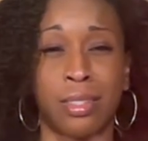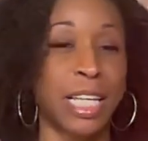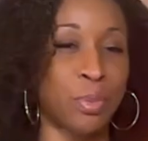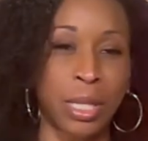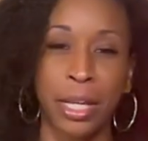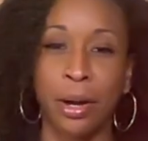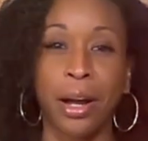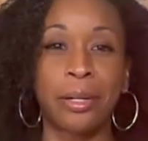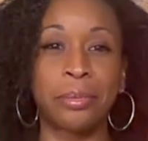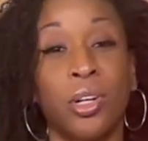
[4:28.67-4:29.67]
Guess what they
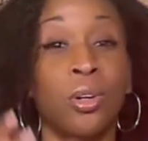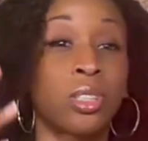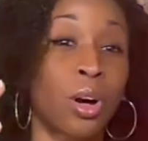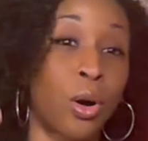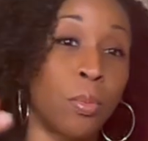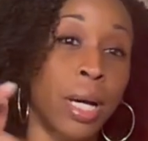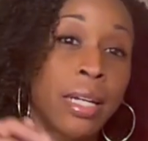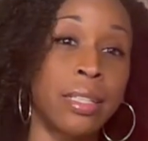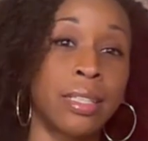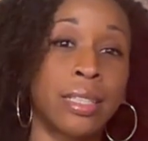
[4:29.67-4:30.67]
are? They're Oklahoma,